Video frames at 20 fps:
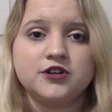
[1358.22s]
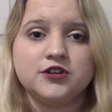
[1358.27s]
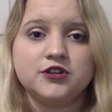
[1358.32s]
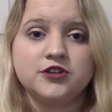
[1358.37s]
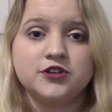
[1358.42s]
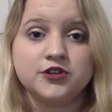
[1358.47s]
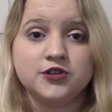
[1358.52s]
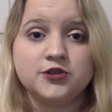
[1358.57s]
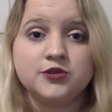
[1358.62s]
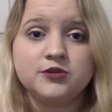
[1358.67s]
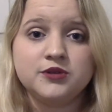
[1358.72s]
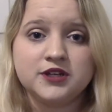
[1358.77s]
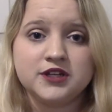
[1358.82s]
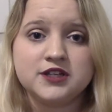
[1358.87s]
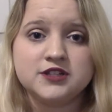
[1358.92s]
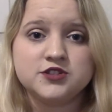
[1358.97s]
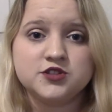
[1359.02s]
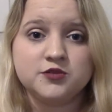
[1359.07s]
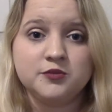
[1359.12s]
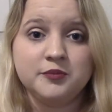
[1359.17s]
You
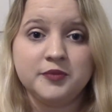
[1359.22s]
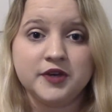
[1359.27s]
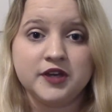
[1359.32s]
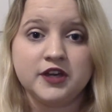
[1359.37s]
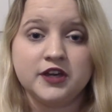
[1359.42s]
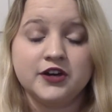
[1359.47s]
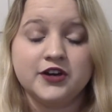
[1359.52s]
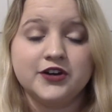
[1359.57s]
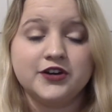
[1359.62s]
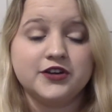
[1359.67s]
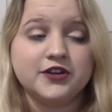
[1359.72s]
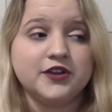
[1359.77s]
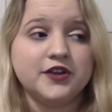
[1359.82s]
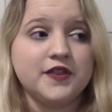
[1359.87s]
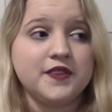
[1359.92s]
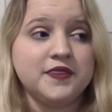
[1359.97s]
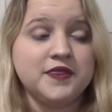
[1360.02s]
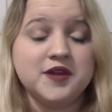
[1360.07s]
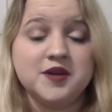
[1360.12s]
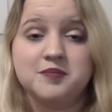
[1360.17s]
need to be
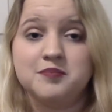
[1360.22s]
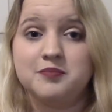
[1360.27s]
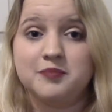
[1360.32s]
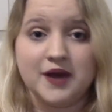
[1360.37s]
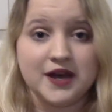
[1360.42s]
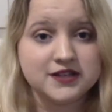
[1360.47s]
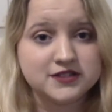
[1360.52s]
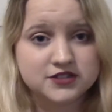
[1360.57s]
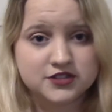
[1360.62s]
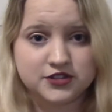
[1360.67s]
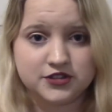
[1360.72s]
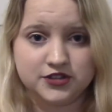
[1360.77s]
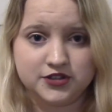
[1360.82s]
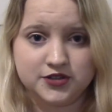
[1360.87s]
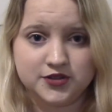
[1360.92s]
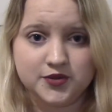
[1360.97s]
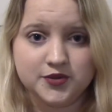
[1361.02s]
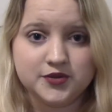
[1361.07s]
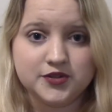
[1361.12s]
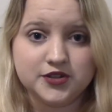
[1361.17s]
the best
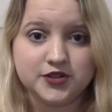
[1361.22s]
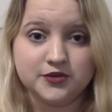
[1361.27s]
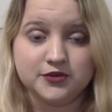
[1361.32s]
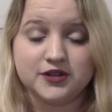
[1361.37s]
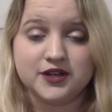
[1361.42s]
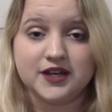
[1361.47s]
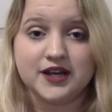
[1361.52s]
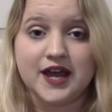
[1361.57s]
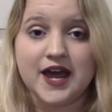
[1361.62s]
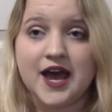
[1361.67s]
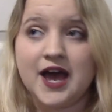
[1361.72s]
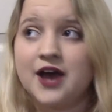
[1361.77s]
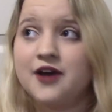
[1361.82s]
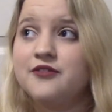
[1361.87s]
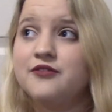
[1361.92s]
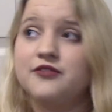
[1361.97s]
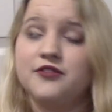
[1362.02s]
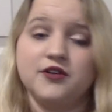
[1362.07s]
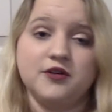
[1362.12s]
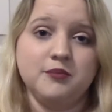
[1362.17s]
you can
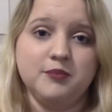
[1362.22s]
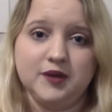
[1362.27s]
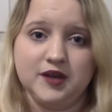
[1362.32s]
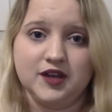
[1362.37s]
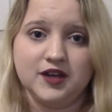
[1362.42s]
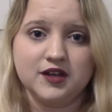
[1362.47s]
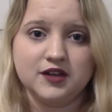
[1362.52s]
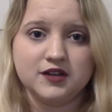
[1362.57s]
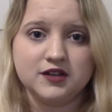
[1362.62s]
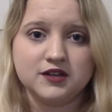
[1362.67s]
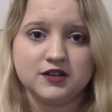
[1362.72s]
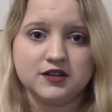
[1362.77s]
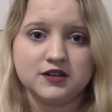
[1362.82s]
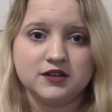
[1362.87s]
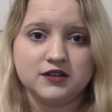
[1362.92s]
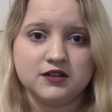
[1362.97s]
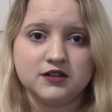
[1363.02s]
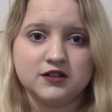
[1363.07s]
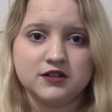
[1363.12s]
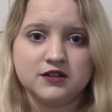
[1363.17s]
ever be.
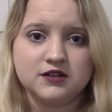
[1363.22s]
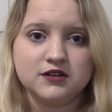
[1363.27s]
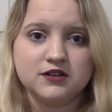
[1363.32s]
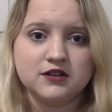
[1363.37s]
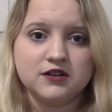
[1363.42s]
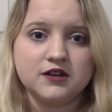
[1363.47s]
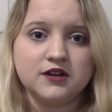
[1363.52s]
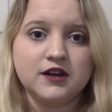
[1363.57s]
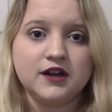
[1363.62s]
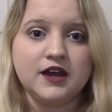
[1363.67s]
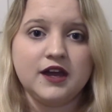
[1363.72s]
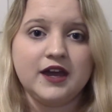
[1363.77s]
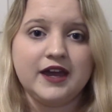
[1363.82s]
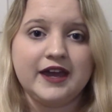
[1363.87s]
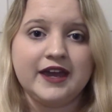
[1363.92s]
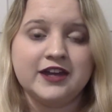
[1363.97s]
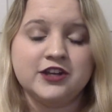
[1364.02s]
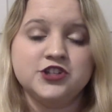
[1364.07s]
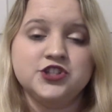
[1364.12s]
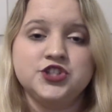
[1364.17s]

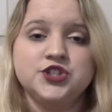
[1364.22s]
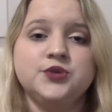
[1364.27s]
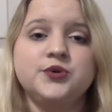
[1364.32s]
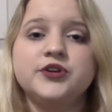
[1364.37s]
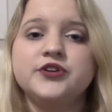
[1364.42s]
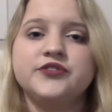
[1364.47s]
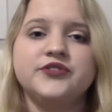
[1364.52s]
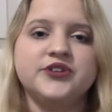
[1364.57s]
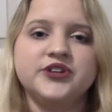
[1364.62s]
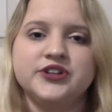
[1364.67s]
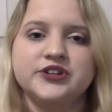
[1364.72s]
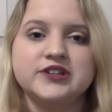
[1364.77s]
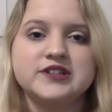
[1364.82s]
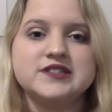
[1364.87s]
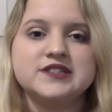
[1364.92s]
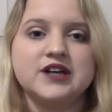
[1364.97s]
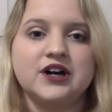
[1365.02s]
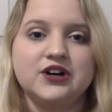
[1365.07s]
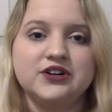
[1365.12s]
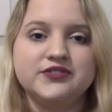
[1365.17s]
And do it for
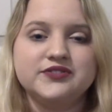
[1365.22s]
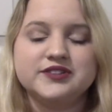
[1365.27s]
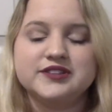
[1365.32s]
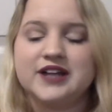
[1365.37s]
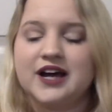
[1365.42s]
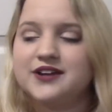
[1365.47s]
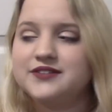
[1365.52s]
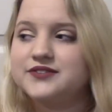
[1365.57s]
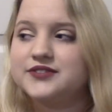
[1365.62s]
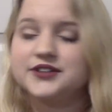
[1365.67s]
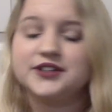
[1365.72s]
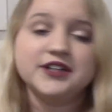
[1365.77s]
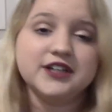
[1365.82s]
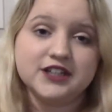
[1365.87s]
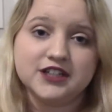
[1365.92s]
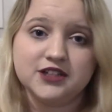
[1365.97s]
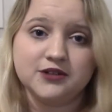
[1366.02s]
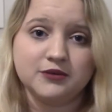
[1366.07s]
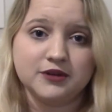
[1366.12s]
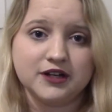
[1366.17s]
yourself, not for
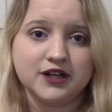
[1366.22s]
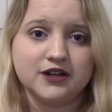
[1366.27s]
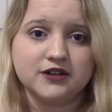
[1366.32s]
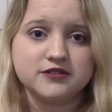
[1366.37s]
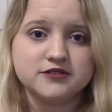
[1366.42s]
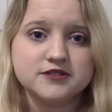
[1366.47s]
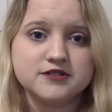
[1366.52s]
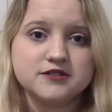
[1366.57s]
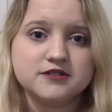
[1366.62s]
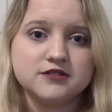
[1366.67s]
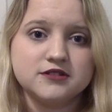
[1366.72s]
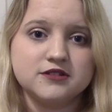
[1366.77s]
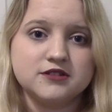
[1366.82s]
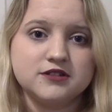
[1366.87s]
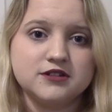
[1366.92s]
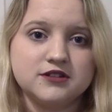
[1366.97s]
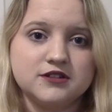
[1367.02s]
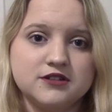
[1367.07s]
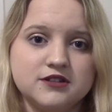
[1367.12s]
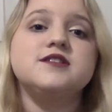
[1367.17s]
anyone else.
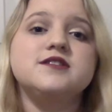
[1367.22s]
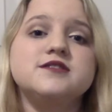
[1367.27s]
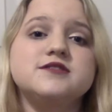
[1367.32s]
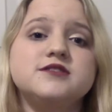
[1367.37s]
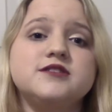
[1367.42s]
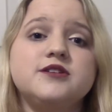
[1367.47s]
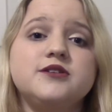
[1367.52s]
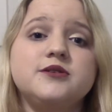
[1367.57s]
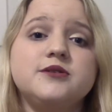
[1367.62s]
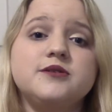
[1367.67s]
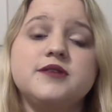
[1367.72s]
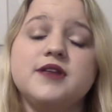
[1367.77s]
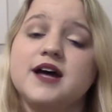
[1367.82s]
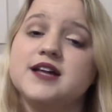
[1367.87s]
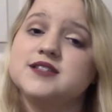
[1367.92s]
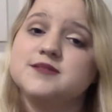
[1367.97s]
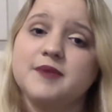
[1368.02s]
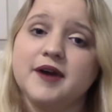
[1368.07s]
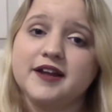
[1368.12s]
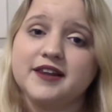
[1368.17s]
So
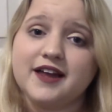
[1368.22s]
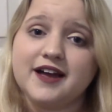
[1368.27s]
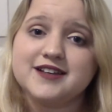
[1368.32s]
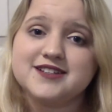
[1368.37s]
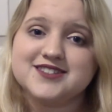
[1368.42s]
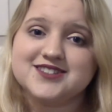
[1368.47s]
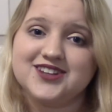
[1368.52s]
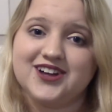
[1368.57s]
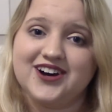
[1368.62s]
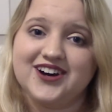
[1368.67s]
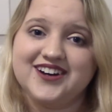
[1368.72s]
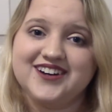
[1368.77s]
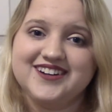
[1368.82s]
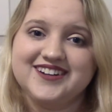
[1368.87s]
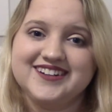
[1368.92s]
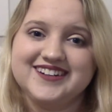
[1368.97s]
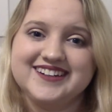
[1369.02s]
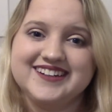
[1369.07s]
that's my last thought.